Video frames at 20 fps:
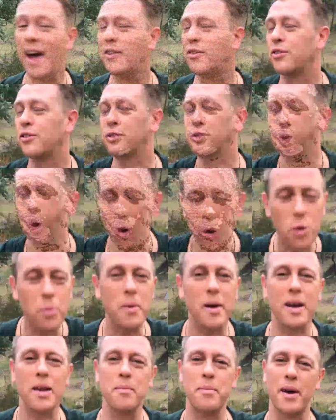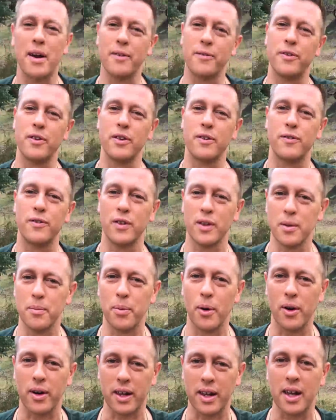has so many benefits for the
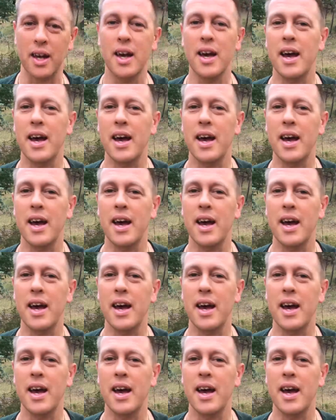body.